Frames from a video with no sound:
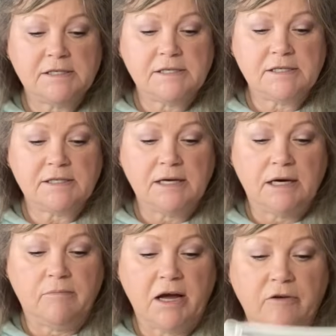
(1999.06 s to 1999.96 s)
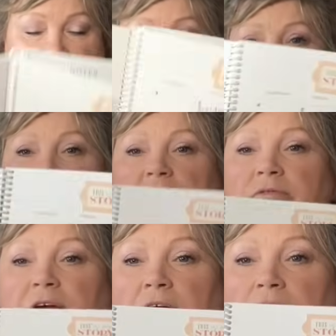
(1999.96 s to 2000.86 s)
is the My Crazy Life
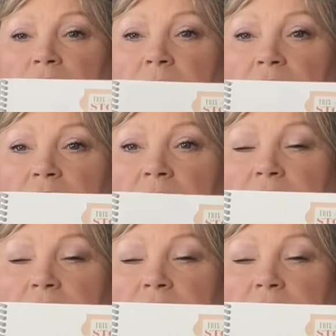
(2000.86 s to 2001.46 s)
calendar book.